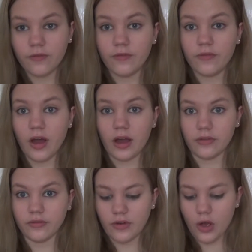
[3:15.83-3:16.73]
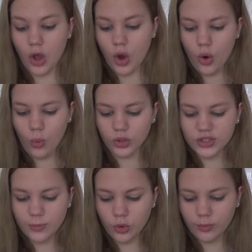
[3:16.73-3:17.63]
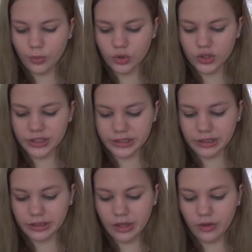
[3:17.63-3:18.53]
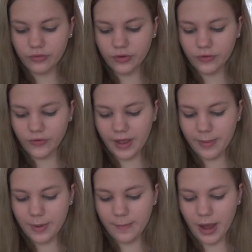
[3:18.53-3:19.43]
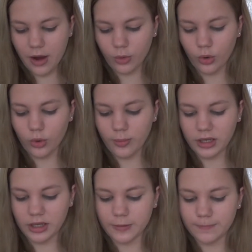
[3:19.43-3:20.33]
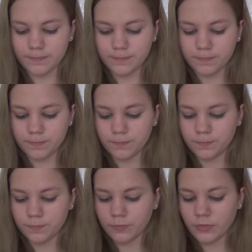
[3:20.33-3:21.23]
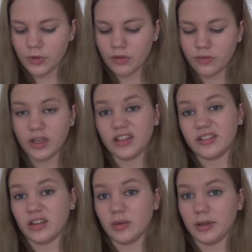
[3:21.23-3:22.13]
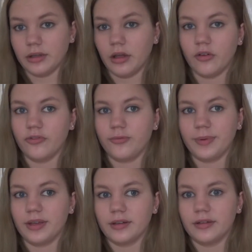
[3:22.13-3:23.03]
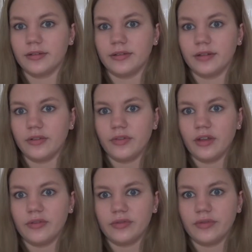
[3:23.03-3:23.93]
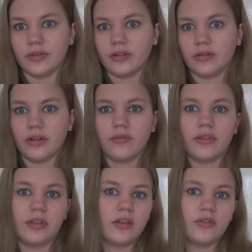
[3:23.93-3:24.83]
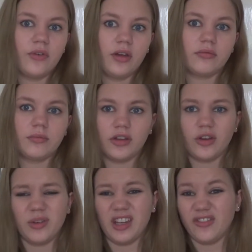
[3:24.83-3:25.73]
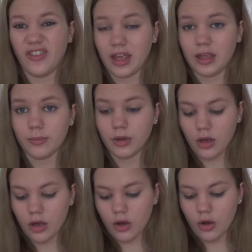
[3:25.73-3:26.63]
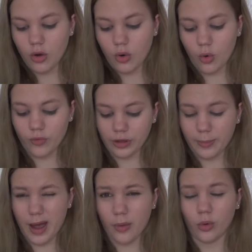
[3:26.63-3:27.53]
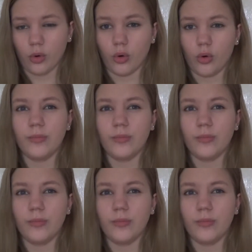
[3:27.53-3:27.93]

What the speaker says: Five. What's more important, love, fame, power, or money? I think it's gonna be love, because if you have love in your life, I think you're fine. You don't need fame or really power.